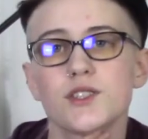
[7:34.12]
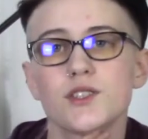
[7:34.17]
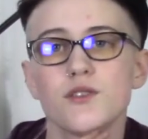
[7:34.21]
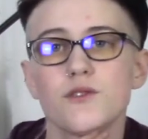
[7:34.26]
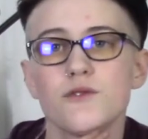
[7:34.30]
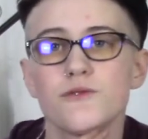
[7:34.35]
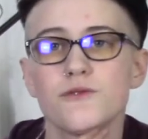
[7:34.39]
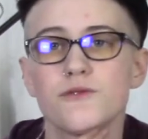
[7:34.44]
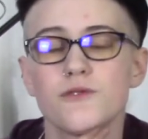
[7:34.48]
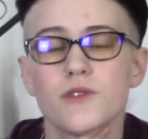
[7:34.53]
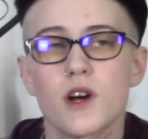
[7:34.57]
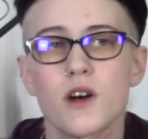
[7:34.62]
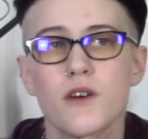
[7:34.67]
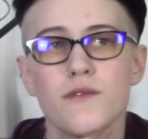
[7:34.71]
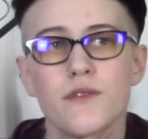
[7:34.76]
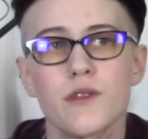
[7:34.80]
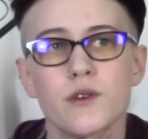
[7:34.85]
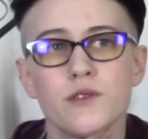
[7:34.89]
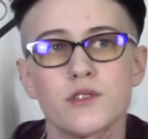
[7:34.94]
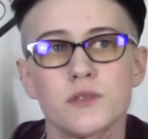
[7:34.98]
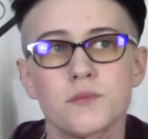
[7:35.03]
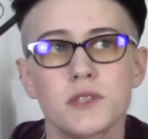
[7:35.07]
of
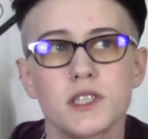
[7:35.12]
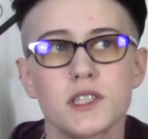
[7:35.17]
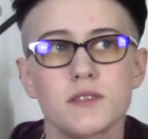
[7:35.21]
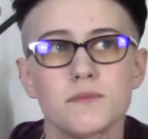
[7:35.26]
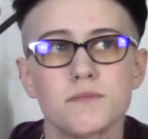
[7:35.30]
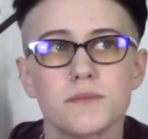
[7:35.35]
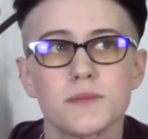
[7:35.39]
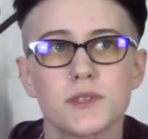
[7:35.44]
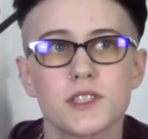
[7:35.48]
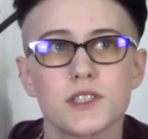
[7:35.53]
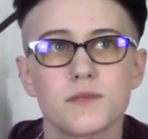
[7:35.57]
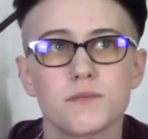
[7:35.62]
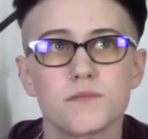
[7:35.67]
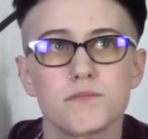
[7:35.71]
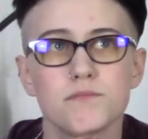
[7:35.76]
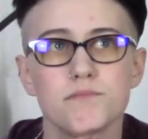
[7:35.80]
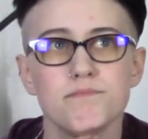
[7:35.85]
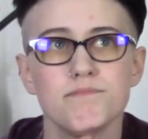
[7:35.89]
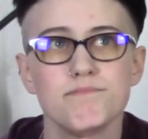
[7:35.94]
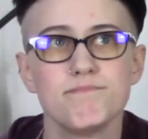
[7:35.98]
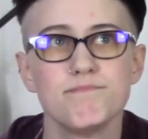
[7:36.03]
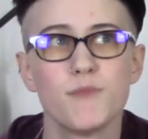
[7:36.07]
those memes
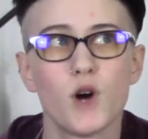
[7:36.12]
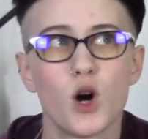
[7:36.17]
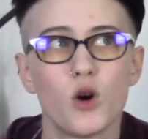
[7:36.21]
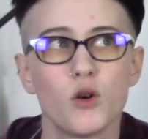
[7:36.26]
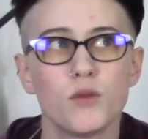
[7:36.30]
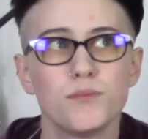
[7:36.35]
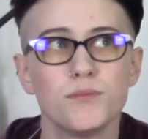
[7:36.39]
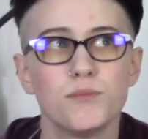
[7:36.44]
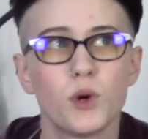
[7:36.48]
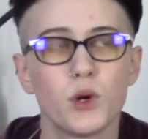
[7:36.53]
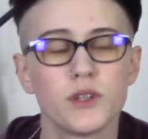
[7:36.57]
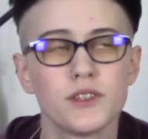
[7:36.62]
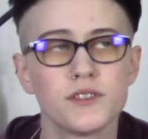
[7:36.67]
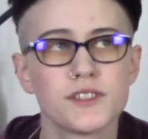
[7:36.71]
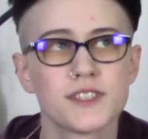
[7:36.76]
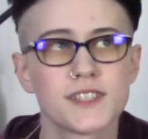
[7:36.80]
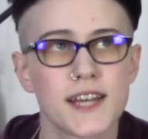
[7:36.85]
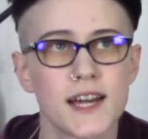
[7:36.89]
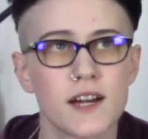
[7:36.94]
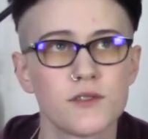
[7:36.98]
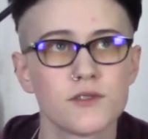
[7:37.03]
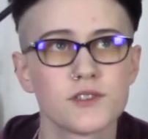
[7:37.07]
all boils
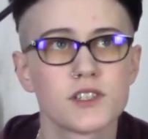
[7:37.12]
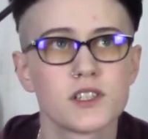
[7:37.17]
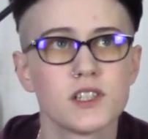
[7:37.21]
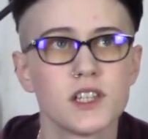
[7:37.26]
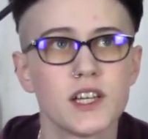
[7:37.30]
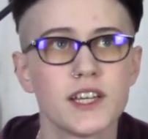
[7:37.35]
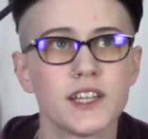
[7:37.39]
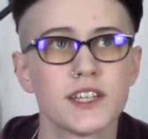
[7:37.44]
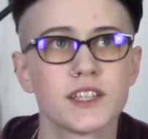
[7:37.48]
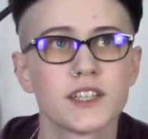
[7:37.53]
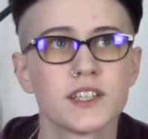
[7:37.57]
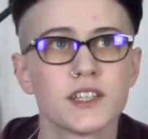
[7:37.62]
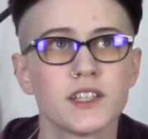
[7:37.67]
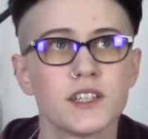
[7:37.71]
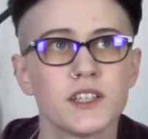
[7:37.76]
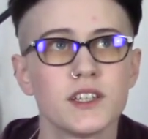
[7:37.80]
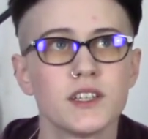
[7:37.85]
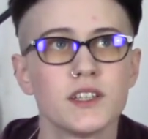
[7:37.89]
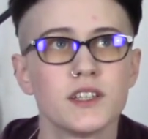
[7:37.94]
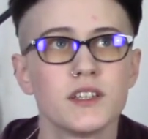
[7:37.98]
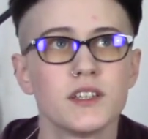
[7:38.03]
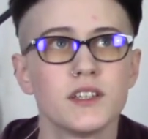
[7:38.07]
down to like,
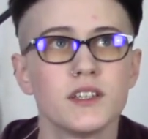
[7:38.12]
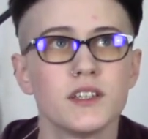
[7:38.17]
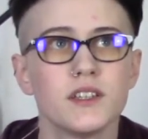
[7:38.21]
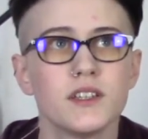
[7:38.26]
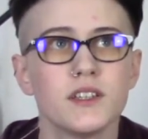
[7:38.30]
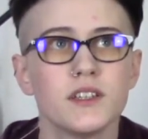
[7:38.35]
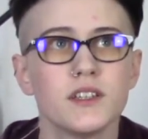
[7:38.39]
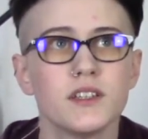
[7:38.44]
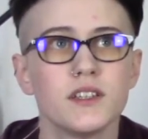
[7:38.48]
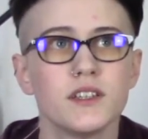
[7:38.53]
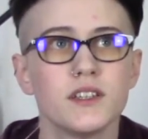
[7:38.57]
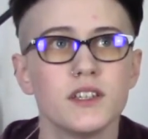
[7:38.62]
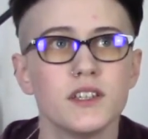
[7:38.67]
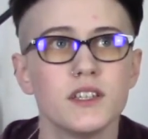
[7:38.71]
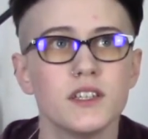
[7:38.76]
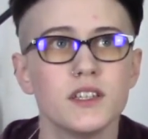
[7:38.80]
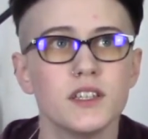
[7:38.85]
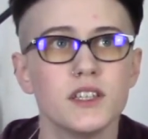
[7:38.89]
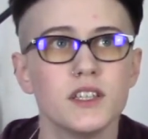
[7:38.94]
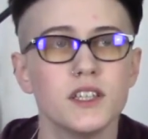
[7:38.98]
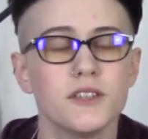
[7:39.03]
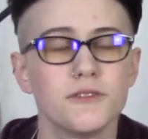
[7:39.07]

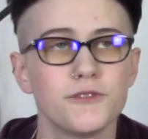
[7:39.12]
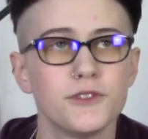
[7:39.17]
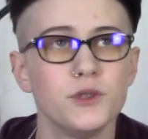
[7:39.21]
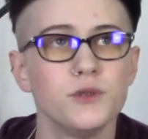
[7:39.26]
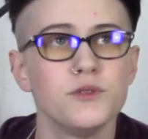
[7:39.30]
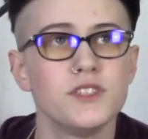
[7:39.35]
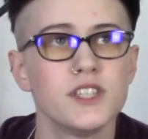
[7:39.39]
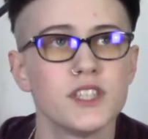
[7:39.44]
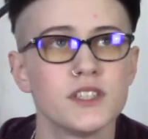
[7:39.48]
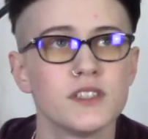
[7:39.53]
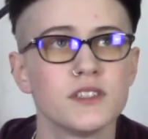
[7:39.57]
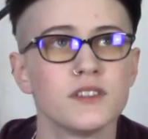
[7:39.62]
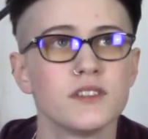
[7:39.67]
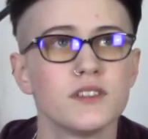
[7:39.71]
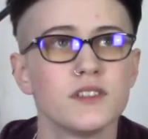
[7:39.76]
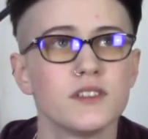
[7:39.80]
if you didn't